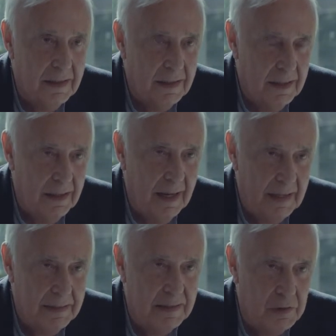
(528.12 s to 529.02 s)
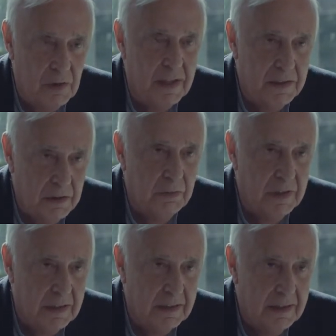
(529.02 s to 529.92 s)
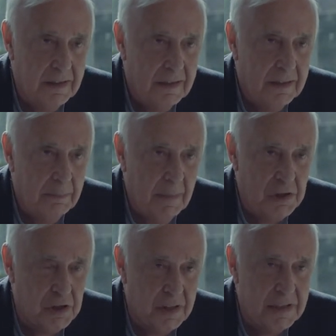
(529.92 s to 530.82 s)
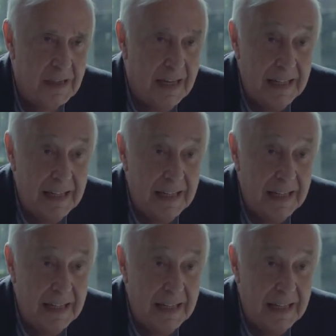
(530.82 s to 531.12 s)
anti-trade union measures,